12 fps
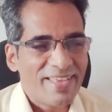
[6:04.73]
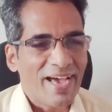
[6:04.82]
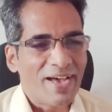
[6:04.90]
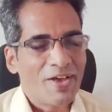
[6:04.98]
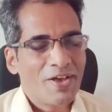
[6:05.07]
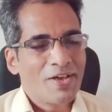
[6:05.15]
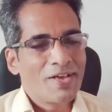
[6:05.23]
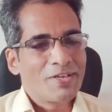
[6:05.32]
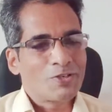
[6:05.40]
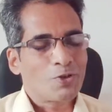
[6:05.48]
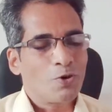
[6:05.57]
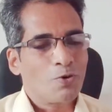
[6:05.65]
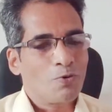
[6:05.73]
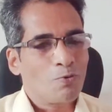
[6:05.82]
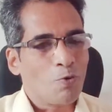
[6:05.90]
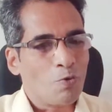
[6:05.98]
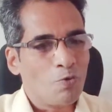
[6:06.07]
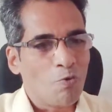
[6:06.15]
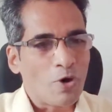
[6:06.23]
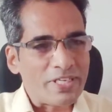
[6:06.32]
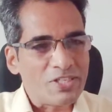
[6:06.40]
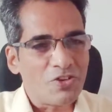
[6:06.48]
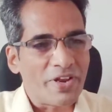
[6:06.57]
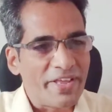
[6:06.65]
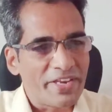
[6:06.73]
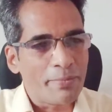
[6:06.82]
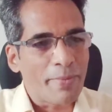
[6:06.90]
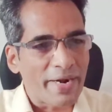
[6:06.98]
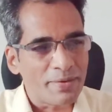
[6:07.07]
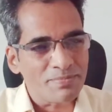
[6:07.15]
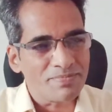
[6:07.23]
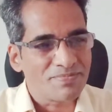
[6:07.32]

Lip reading: Yeah. So, what is your area, madam?